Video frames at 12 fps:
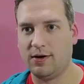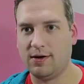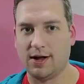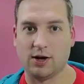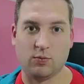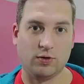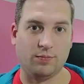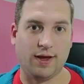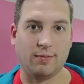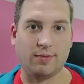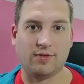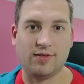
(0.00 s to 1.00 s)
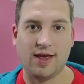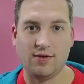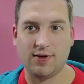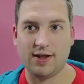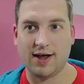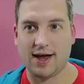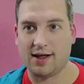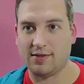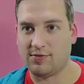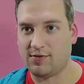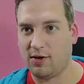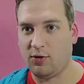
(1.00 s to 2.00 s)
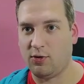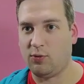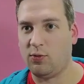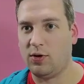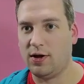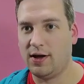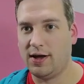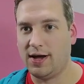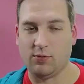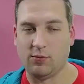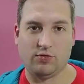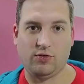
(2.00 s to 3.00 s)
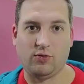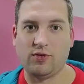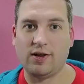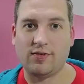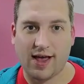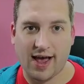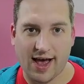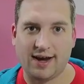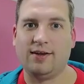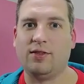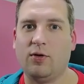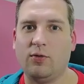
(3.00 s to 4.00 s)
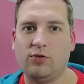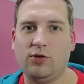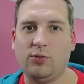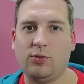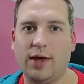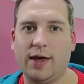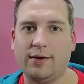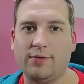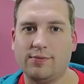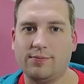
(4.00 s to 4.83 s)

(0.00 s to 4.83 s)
and I wouldn't be able to save it, and so it was useless adding those new things.